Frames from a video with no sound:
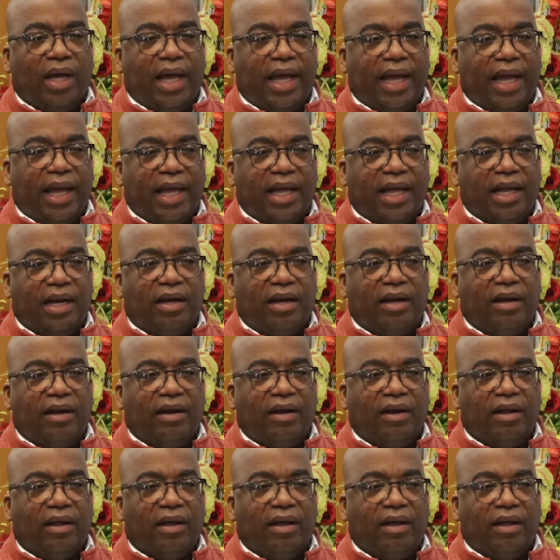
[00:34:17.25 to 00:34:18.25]
had
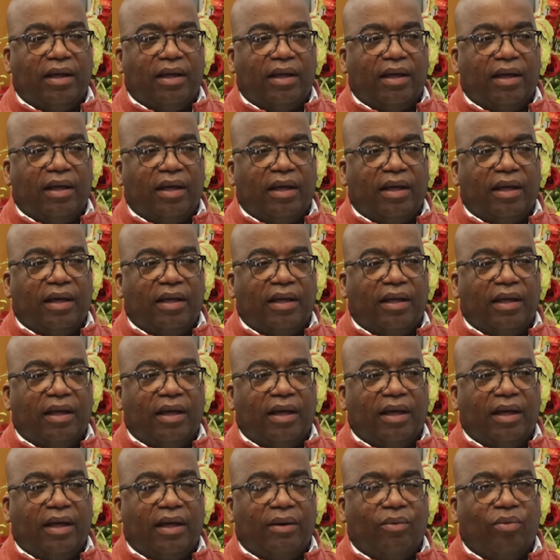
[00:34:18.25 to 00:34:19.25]

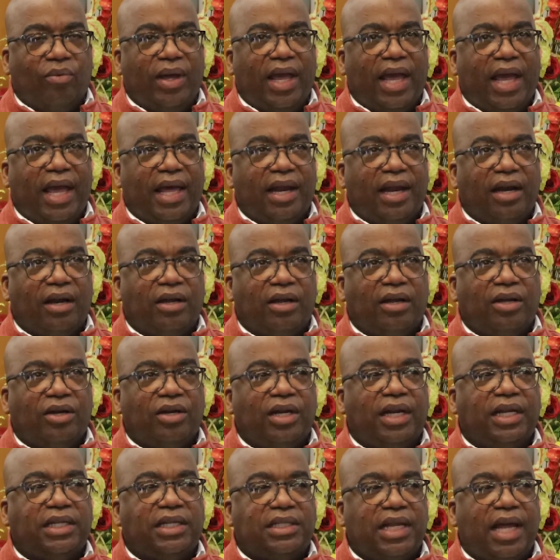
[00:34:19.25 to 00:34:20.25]
we had a
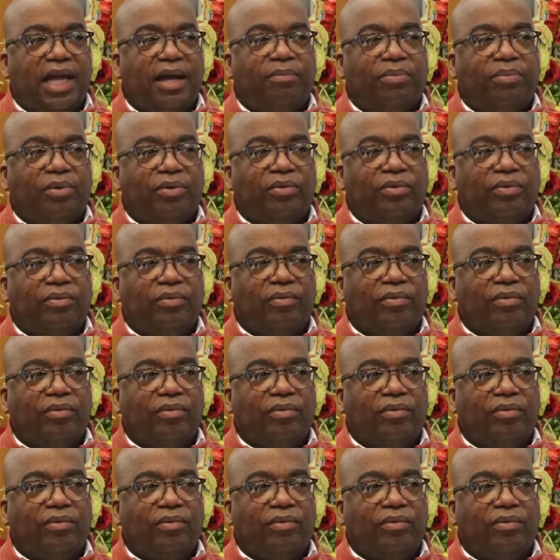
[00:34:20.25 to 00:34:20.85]
good example.